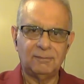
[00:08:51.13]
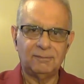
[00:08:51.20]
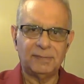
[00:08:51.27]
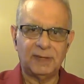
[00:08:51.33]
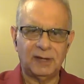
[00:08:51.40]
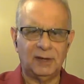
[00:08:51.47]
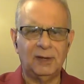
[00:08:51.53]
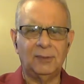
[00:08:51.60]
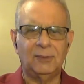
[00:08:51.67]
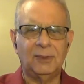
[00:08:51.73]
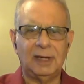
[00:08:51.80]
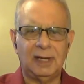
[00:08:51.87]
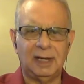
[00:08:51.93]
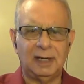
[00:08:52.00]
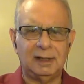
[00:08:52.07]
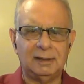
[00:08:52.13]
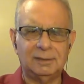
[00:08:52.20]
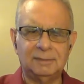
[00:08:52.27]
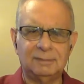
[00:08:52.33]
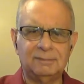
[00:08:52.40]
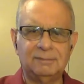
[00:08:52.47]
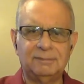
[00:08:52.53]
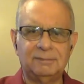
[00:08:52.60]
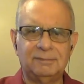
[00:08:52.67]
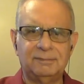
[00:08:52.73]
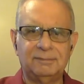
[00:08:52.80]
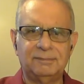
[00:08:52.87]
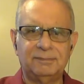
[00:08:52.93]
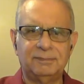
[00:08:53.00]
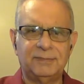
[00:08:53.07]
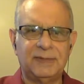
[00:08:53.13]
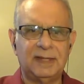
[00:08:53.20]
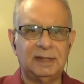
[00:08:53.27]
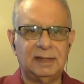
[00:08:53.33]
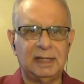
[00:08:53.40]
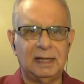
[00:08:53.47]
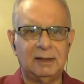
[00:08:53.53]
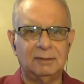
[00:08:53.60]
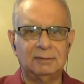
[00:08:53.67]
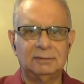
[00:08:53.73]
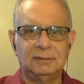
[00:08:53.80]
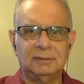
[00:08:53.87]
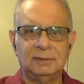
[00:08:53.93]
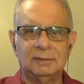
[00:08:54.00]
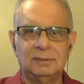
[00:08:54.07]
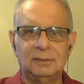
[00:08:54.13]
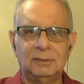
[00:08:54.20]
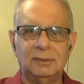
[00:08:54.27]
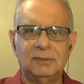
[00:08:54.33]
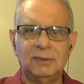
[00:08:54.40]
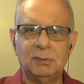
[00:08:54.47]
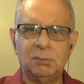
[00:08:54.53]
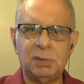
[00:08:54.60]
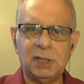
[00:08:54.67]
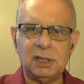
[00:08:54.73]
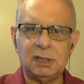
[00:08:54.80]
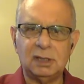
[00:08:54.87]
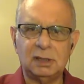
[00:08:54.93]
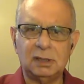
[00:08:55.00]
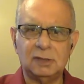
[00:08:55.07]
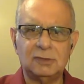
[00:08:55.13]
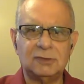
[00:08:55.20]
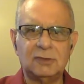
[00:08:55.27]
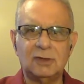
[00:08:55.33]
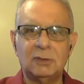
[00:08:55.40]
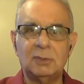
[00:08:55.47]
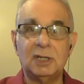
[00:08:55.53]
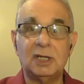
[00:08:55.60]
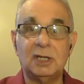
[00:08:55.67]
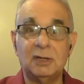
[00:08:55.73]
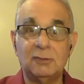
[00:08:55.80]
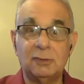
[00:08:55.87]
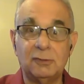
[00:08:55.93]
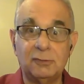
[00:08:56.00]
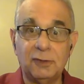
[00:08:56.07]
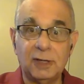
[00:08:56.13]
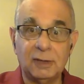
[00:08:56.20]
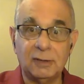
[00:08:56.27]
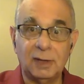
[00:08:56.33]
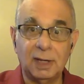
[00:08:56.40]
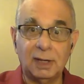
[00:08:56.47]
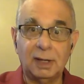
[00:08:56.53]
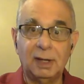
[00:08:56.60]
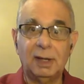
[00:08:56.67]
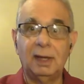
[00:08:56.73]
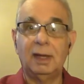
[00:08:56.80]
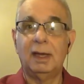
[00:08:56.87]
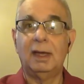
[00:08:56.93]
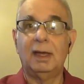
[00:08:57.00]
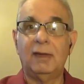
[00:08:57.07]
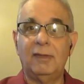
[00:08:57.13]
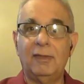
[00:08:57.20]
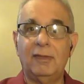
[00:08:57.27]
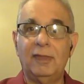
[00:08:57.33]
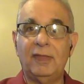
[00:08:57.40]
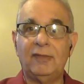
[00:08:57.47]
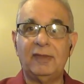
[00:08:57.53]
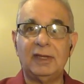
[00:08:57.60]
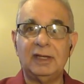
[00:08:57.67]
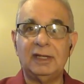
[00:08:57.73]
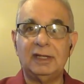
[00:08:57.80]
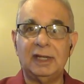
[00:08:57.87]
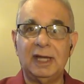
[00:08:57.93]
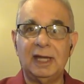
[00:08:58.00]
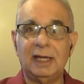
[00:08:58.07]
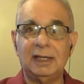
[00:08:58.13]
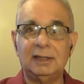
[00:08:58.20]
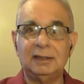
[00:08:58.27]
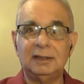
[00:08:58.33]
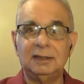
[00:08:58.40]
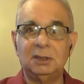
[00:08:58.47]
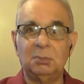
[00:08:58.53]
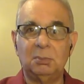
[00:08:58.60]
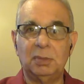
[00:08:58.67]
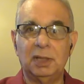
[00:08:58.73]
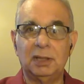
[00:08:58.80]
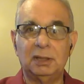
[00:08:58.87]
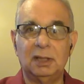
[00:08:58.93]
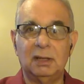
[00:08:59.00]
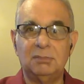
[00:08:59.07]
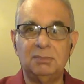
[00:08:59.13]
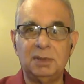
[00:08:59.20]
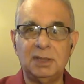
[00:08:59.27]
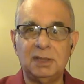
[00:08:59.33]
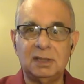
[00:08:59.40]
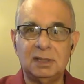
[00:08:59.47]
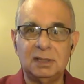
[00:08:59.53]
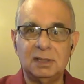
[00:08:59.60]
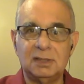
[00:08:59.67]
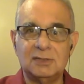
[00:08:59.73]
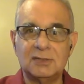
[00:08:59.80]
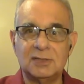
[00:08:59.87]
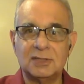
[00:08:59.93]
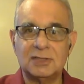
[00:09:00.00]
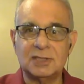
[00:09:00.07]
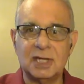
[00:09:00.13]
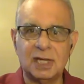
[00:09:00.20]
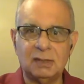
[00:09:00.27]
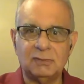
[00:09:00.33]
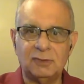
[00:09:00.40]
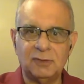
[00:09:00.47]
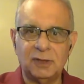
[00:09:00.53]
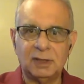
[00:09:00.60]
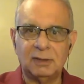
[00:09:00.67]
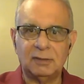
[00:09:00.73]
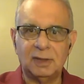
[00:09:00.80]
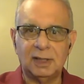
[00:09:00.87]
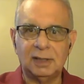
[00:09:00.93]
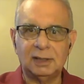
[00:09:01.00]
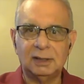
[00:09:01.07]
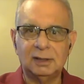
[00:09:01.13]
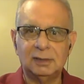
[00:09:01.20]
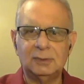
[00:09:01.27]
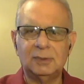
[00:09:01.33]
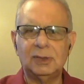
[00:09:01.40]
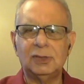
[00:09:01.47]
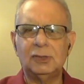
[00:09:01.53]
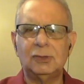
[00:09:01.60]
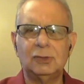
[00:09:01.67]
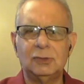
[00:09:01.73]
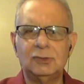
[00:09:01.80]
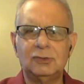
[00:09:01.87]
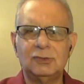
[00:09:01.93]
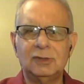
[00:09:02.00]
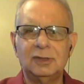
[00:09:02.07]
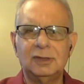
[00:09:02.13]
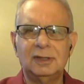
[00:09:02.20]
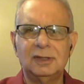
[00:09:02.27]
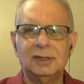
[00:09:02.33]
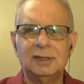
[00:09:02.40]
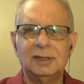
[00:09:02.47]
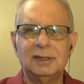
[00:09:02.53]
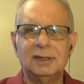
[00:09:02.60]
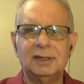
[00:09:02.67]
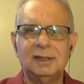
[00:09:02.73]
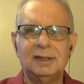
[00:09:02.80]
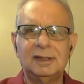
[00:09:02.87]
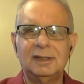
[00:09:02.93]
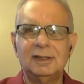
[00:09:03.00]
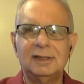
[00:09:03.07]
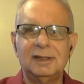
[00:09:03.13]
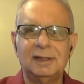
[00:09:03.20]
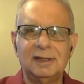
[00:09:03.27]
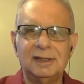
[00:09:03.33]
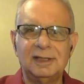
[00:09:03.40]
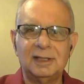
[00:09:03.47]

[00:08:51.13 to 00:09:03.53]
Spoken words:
All right. Now, the B is going to be a different fingering than the E and A, but B is the same fingering we used in the